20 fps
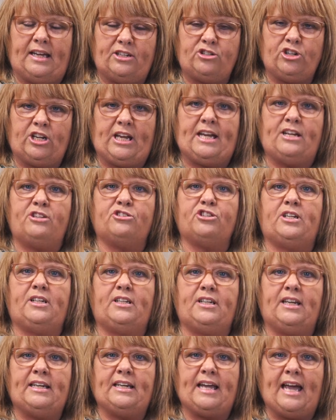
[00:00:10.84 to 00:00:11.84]

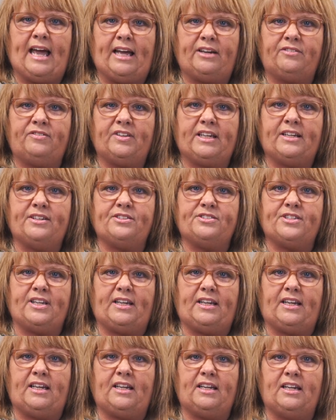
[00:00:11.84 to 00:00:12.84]
education, and
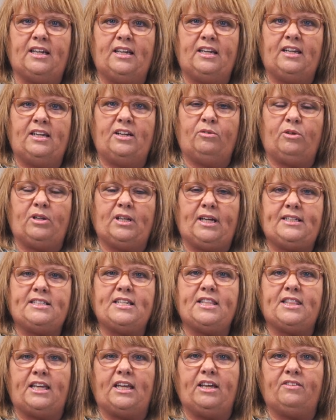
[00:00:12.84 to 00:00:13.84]
advocacy. We like to
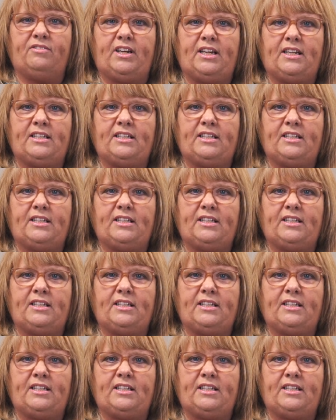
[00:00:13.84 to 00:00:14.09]
think of it